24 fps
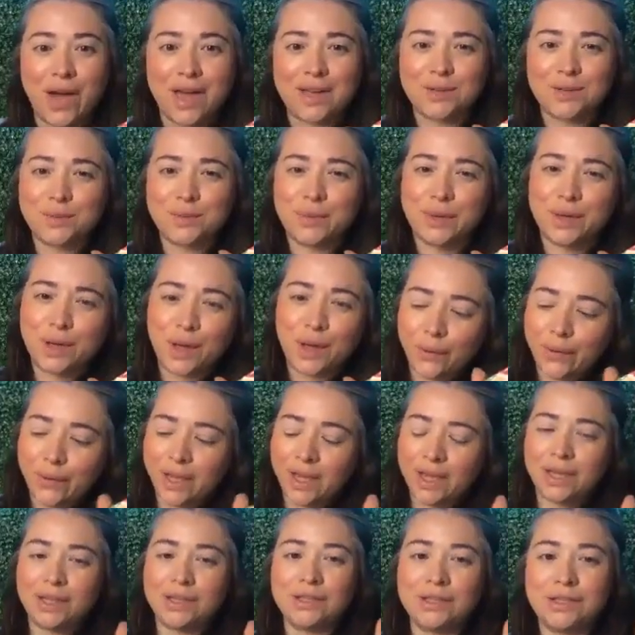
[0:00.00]
as we go
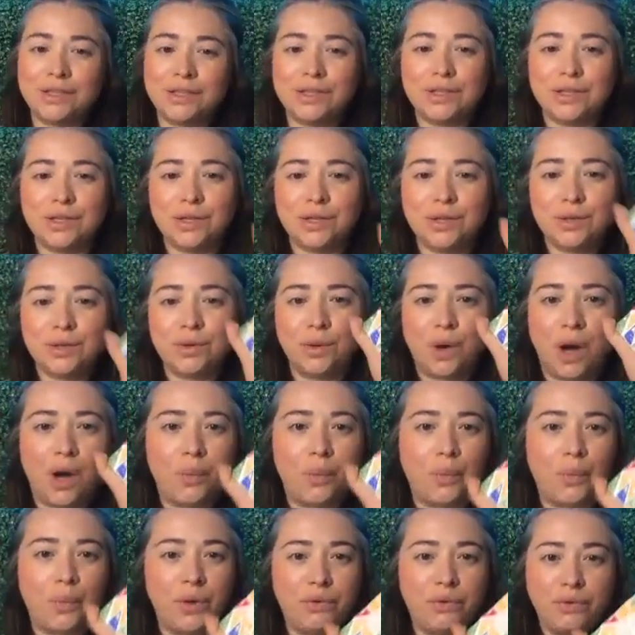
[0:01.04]
into,
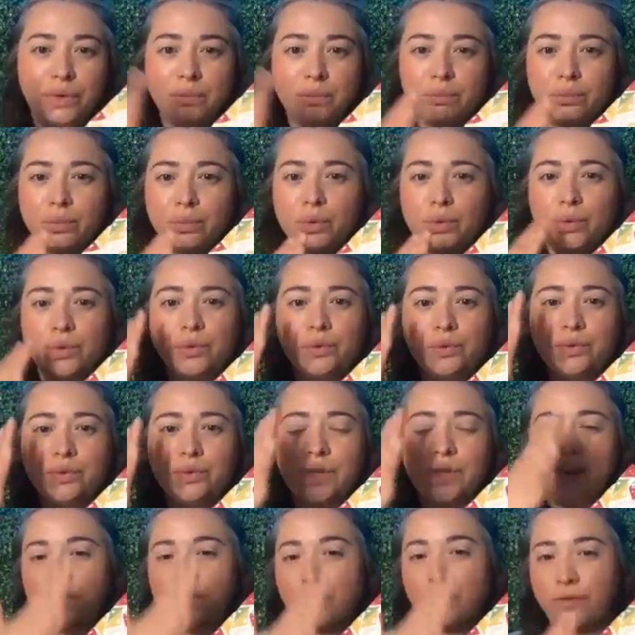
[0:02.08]
we remove
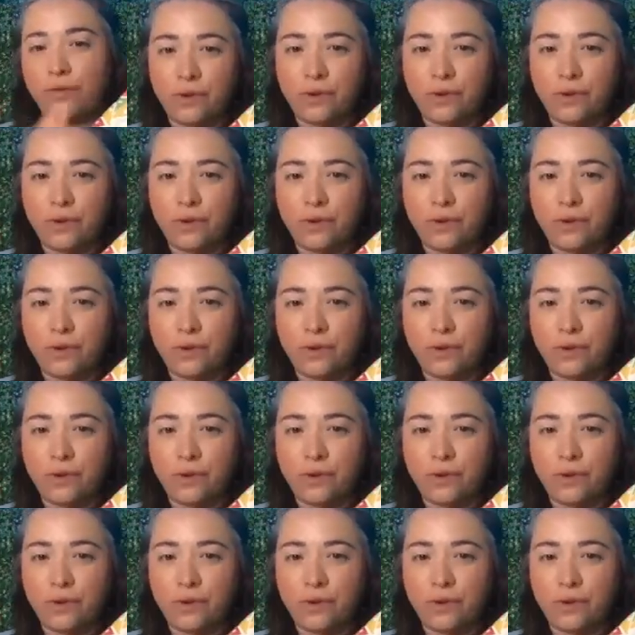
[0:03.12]
like the